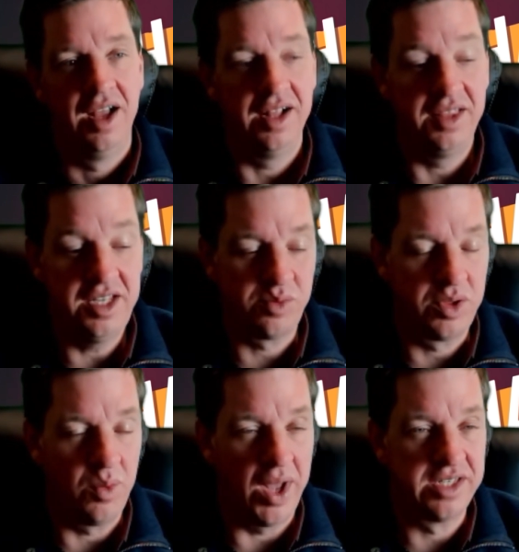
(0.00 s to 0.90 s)
At least with
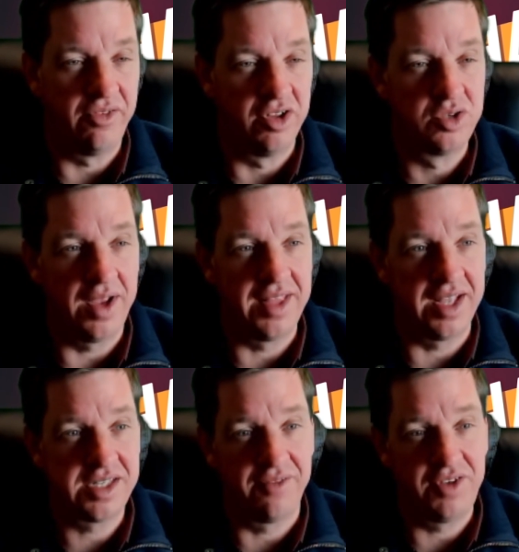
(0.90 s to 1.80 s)
the Wilds of Eldraine,
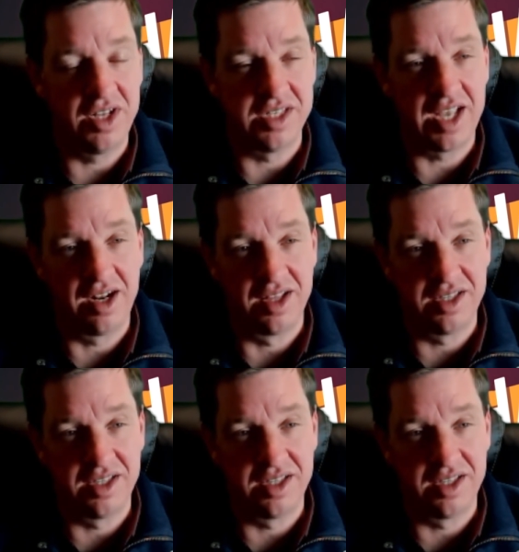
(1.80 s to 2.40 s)
that stuff didn't settle